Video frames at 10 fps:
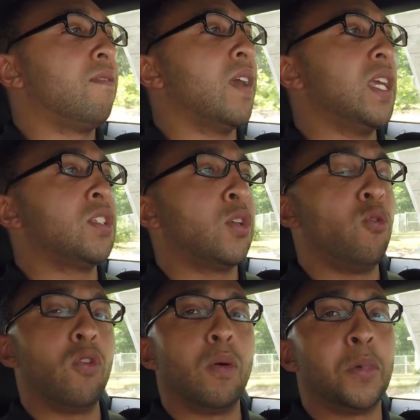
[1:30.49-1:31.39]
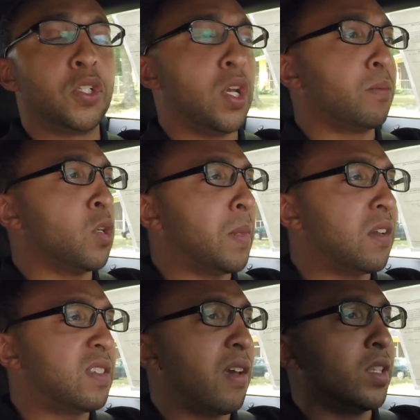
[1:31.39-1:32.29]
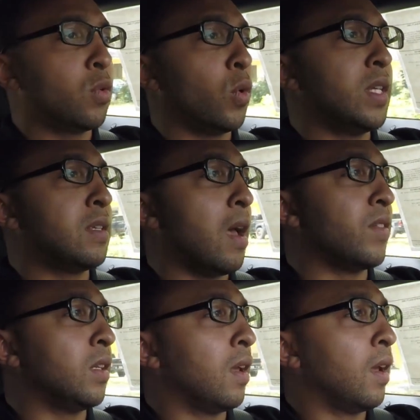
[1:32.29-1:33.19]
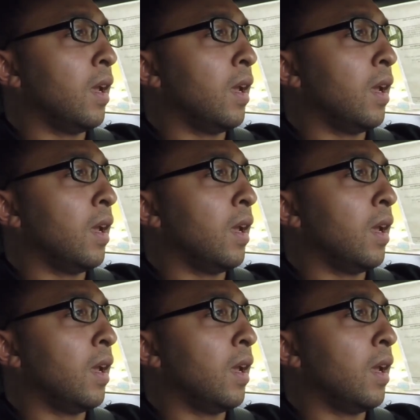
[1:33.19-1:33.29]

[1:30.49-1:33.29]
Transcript: Phase 2 will put you up to about 727.